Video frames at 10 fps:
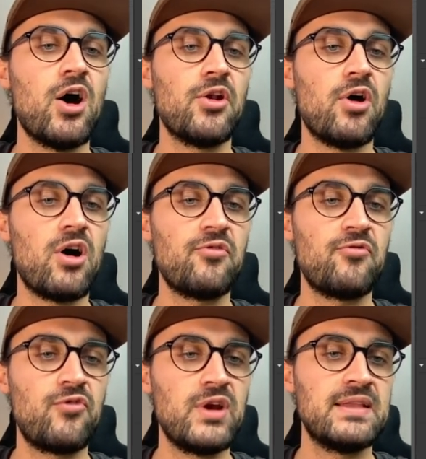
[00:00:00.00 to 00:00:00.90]
on all
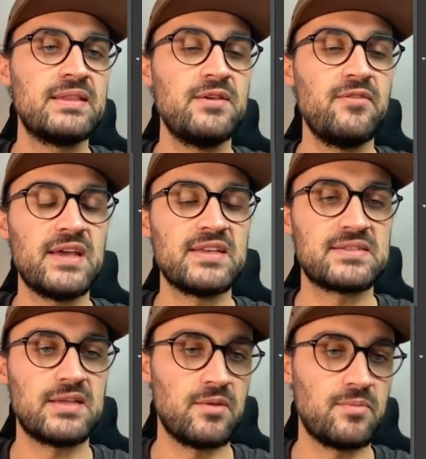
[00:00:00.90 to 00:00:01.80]
three device
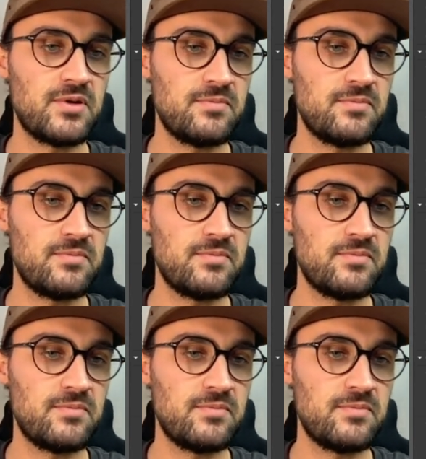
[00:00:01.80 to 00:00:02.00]
type.